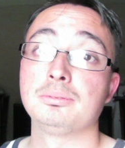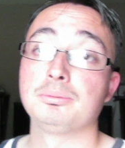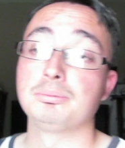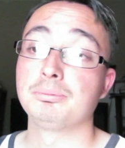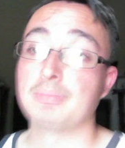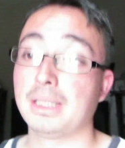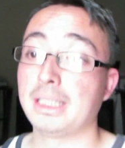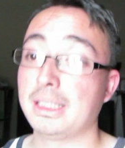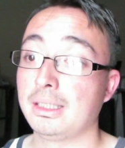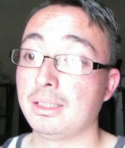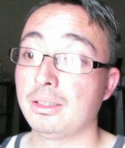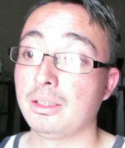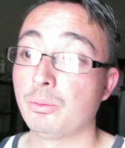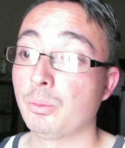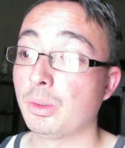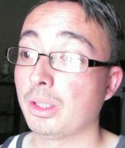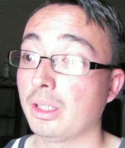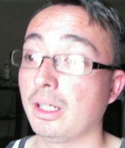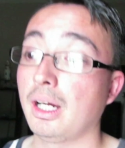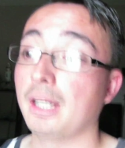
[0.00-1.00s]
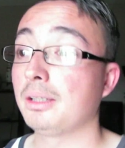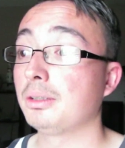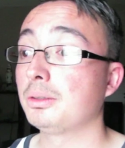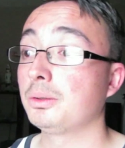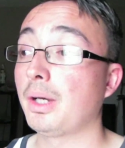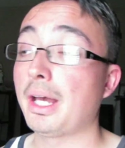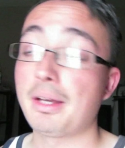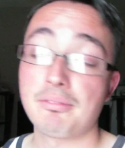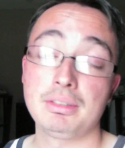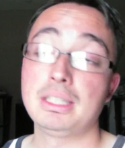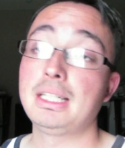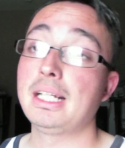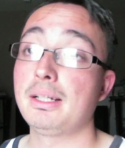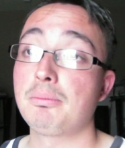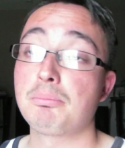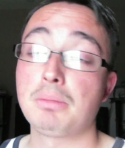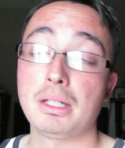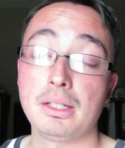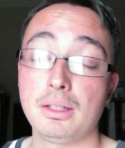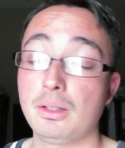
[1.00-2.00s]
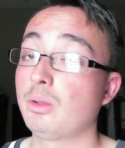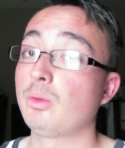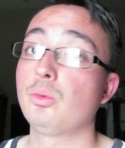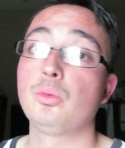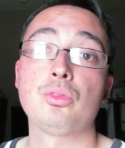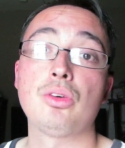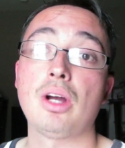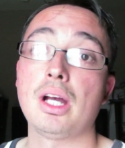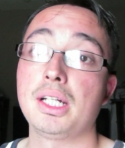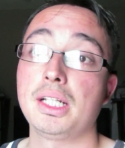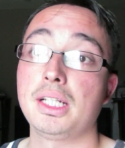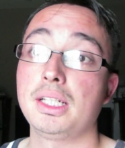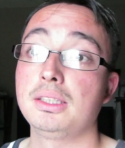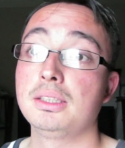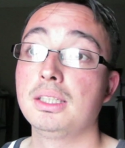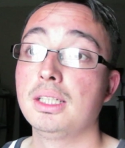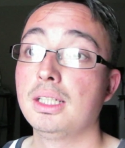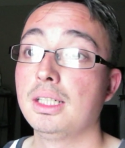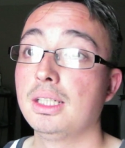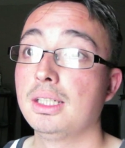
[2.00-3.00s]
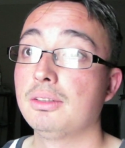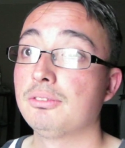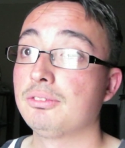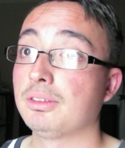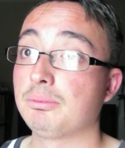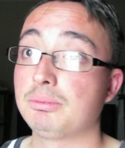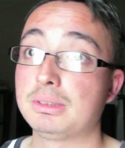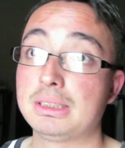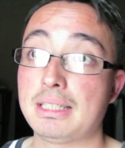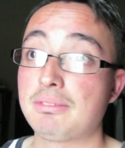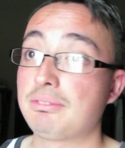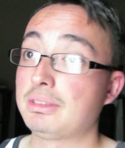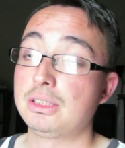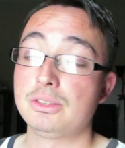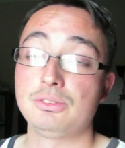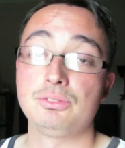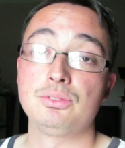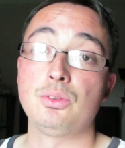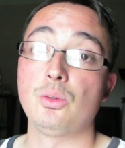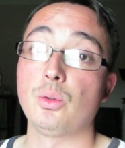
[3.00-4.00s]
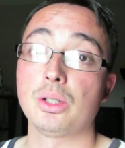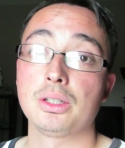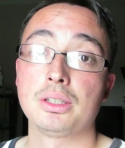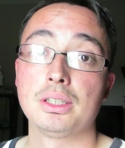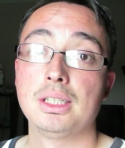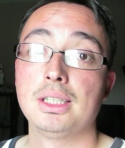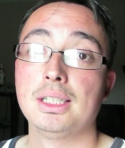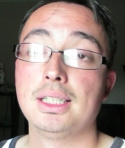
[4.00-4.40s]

Where I go every day, Monday through Friday, from 7 to 4.